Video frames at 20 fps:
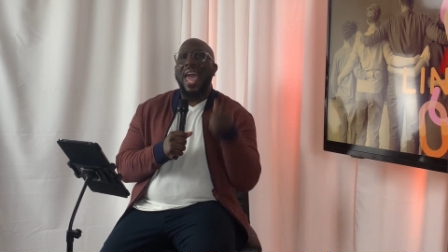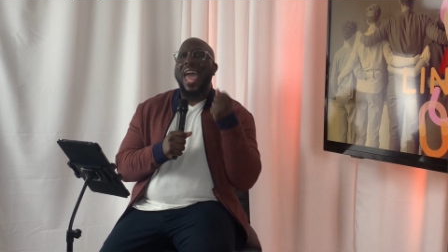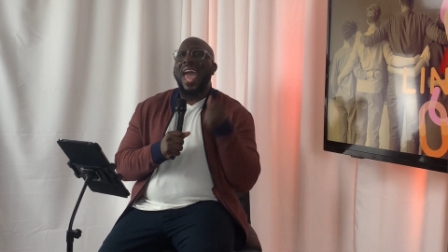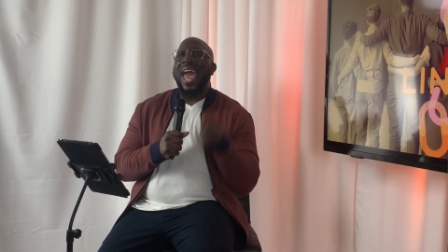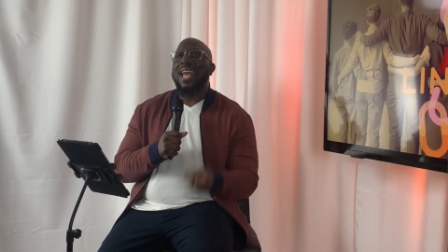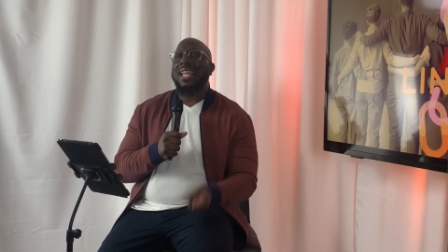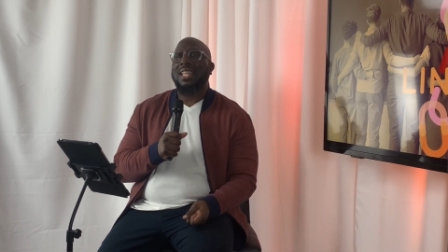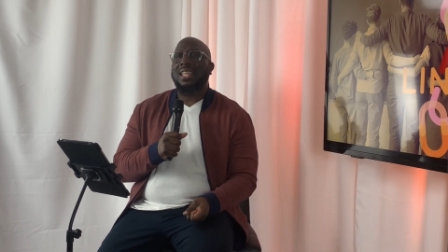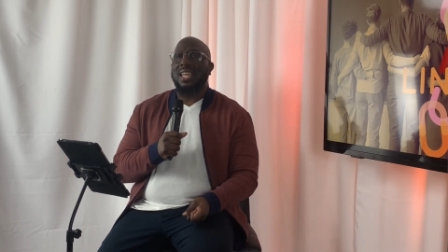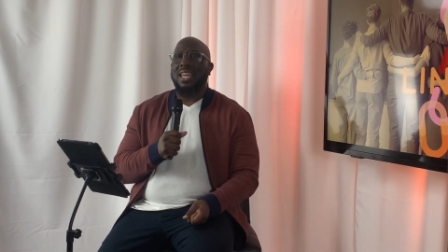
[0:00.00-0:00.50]

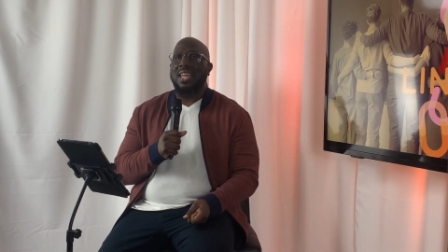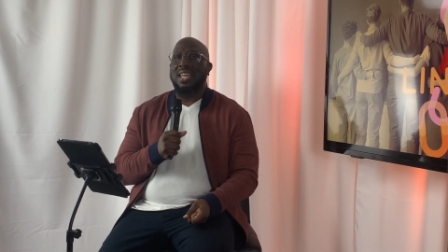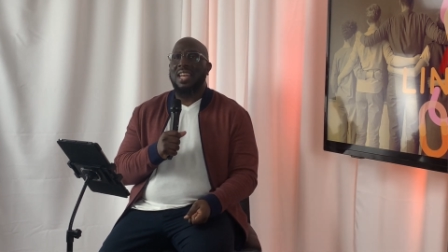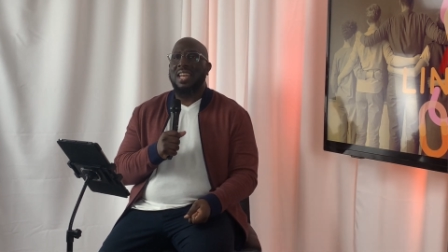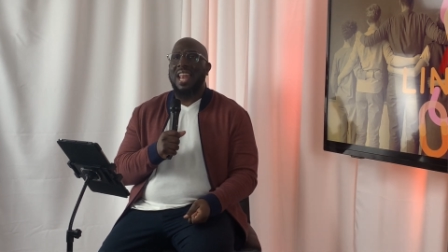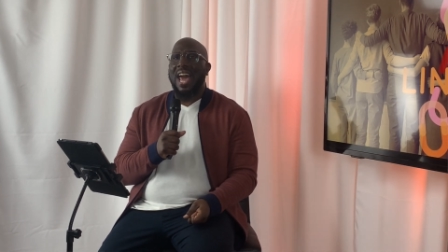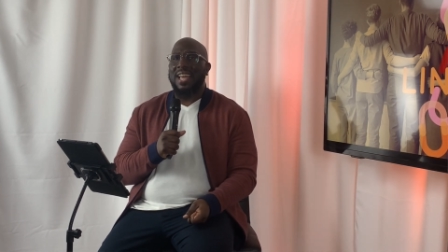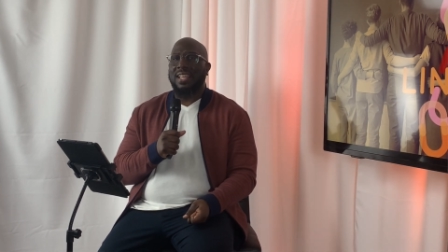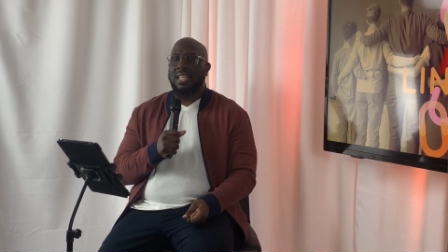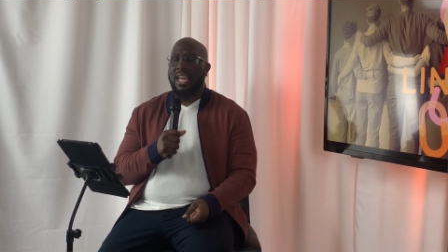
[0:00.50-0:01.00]
acting
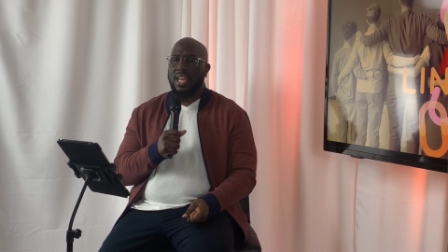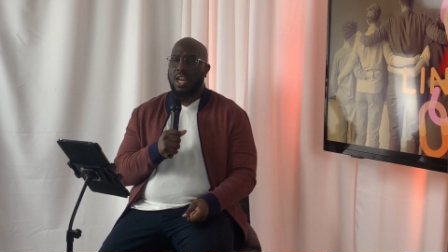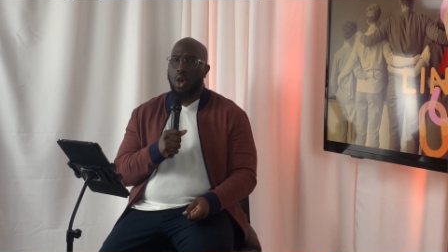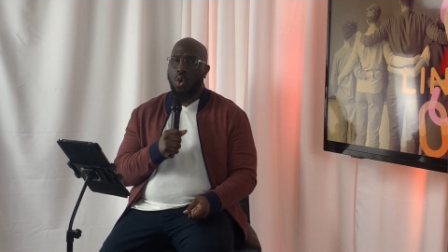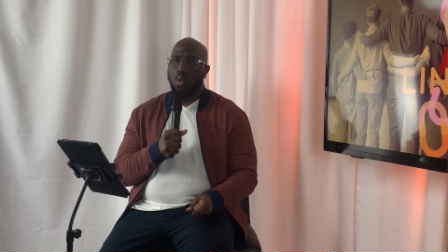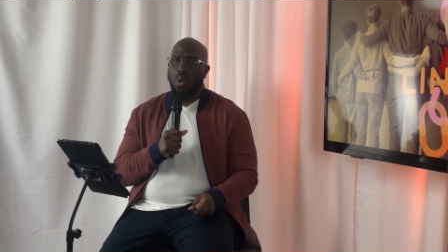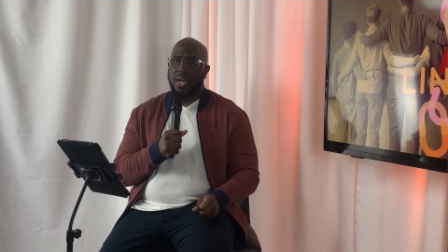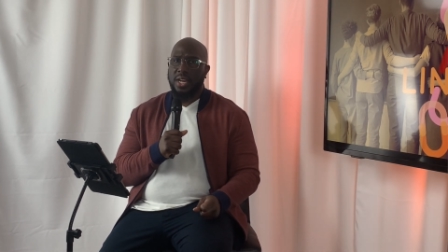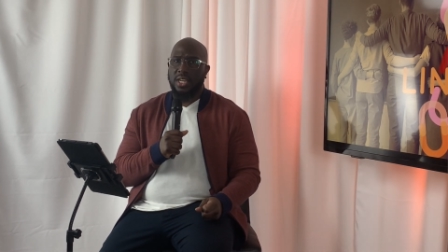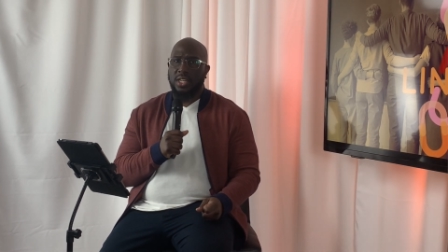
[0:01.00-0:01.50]
like they
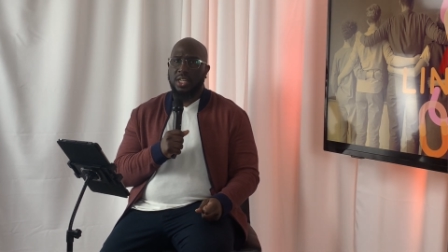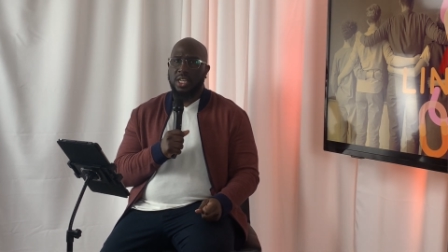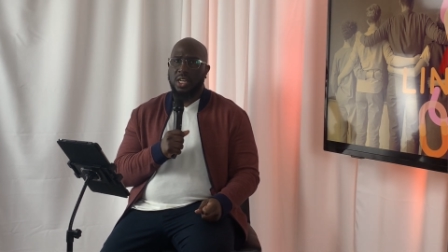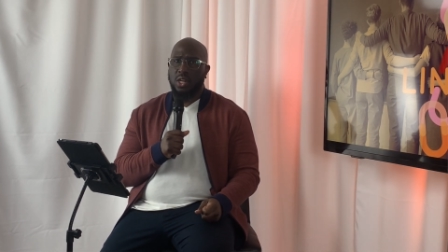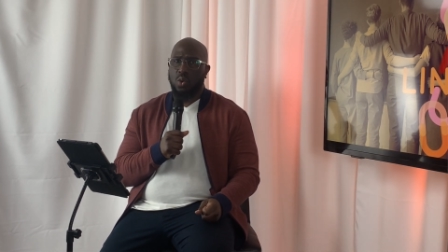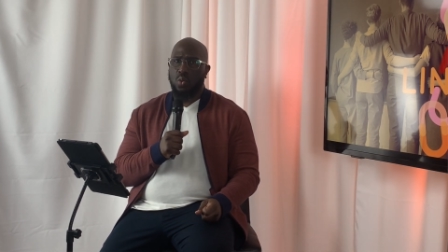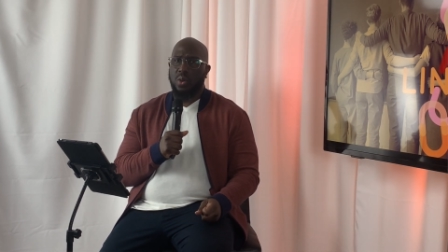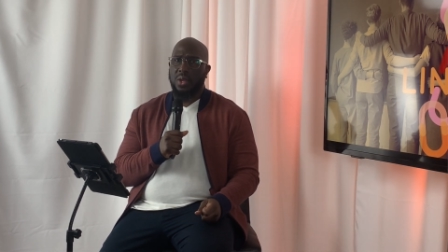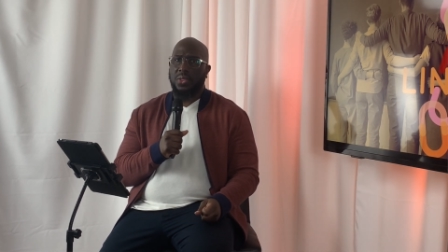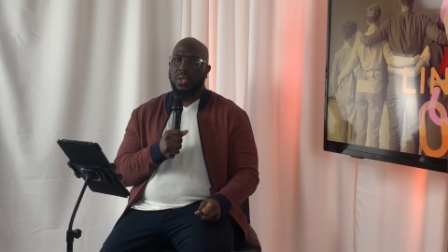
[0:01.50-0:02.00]
don't want to
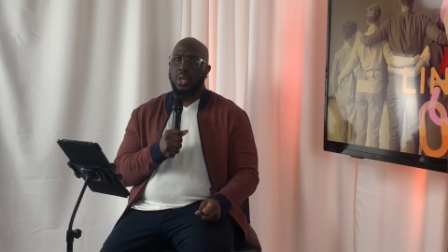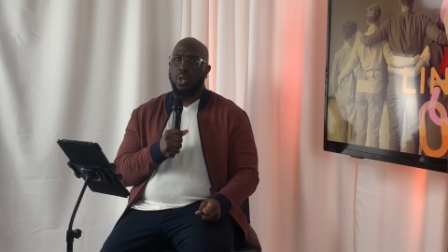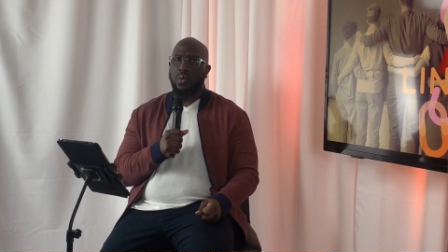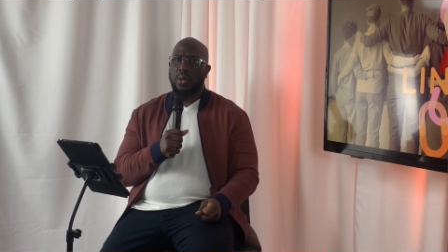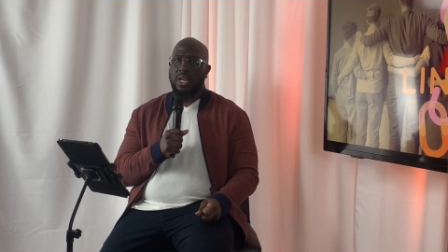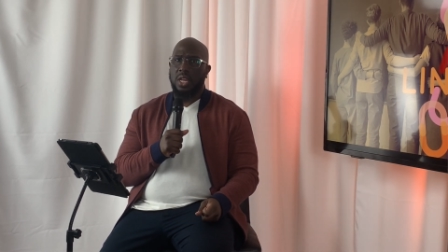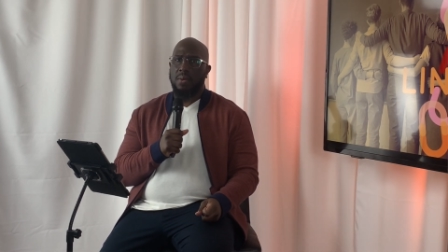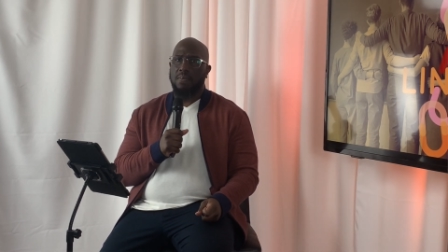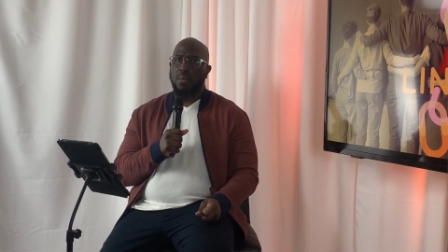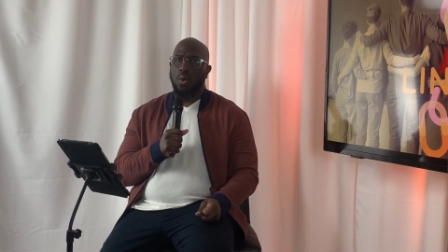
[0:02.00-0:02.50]
deal with
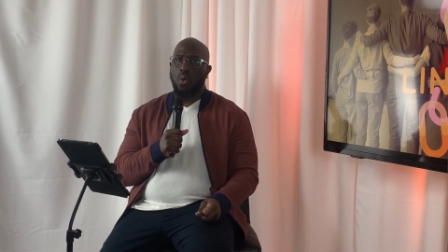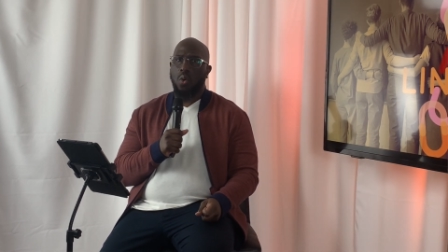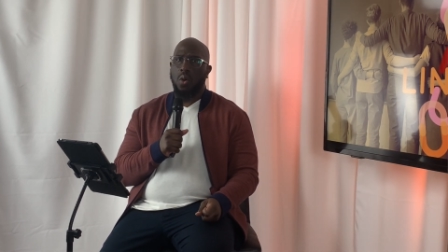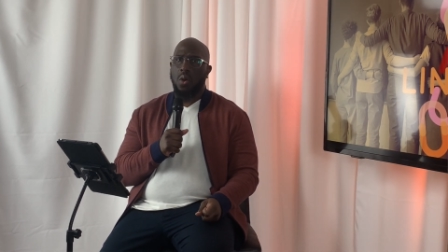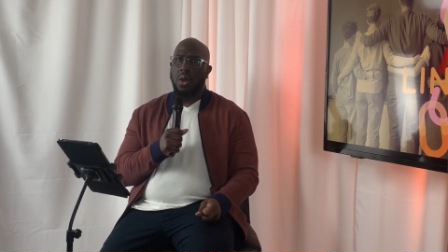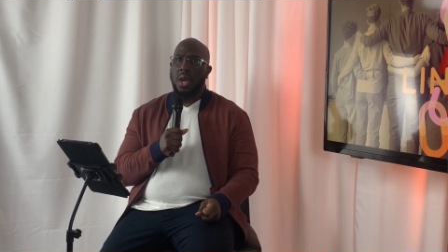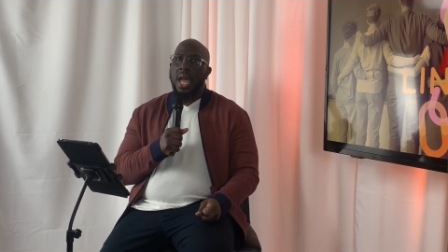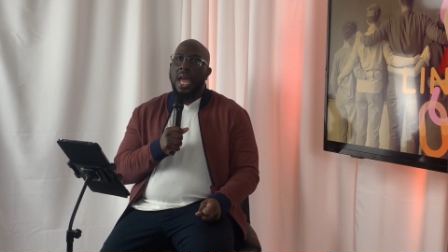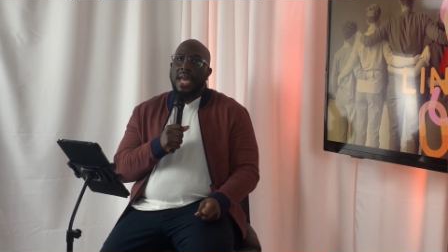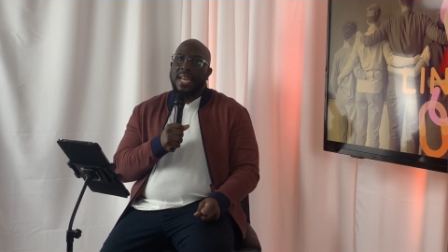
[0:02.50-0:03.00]
you
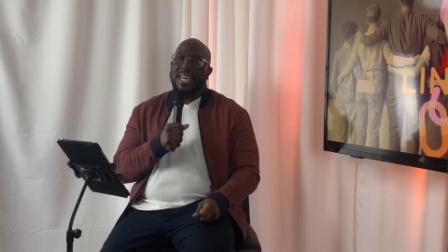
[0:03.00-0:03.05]
anymore.